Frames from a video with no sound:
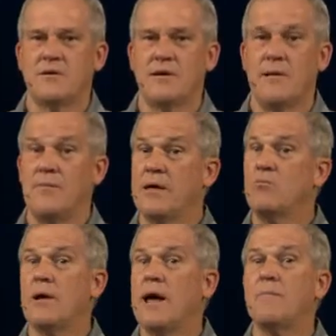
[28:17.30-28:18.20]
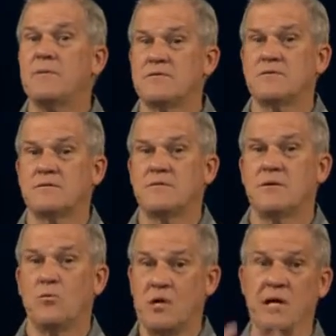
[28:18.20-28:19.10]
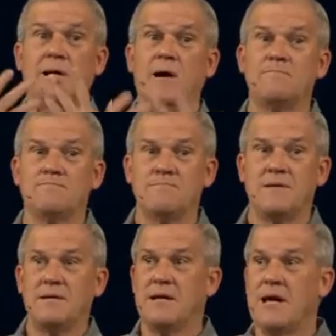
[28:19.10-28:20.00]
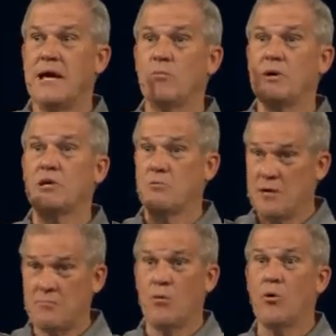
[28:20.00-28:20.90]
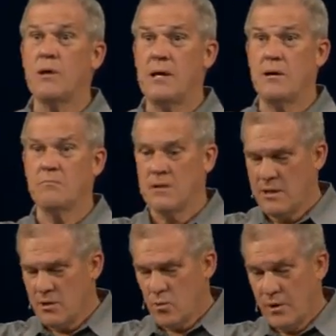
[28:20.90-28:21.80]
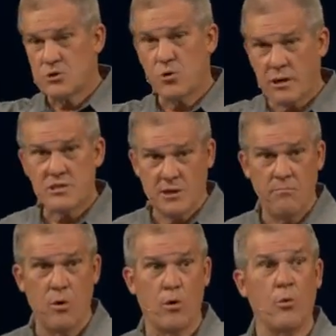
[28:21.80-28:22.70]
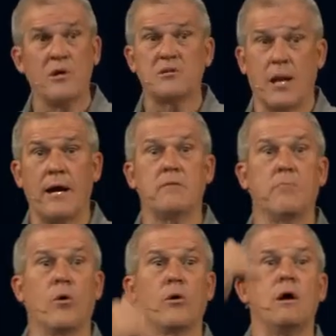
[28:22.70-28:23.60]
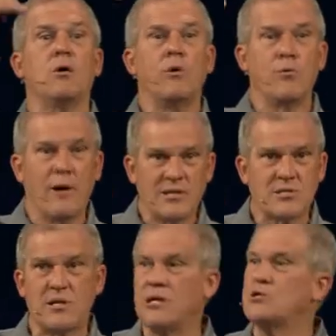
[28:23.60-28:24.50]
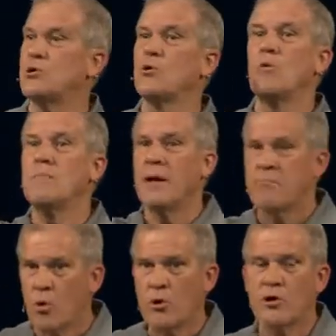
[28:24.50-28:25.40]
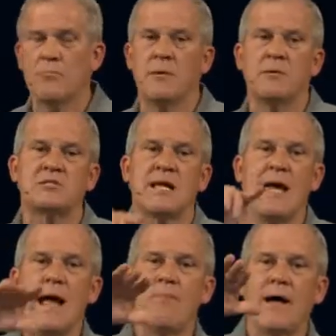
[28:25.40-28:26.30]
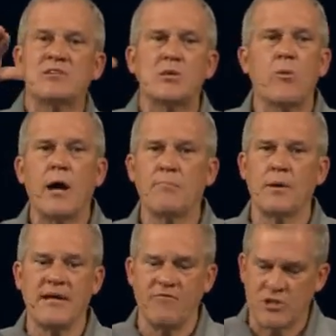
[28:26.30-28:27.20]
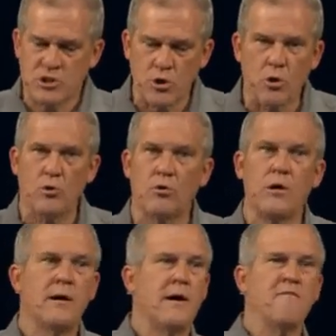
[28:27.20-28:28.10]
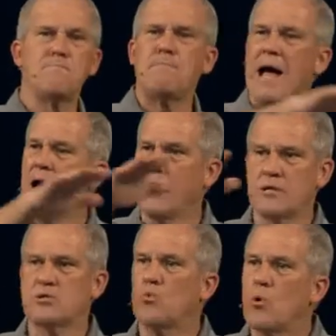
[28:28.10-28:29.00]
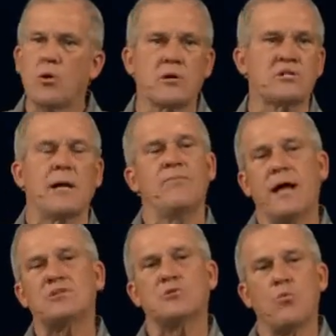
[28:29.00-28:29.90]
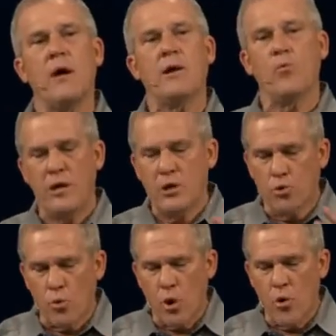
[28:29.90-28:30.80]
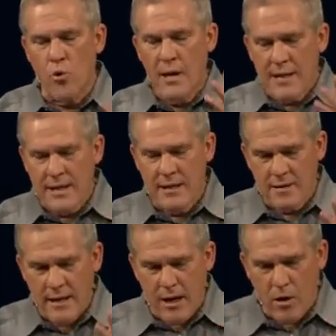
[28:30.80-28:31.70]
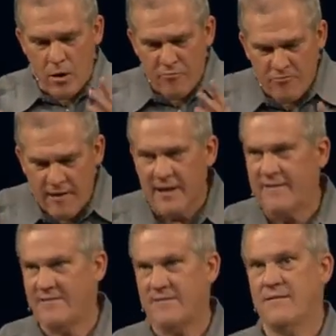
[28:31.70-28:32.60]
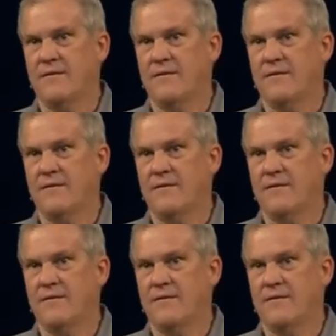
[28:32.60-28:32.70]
and then what happens? We get up and we commit more to Him. We trust Him more. We delight more. We rest easier. We make more commitments. And that's the way I believe this circle of balance works. And that's the way we grow in our faith.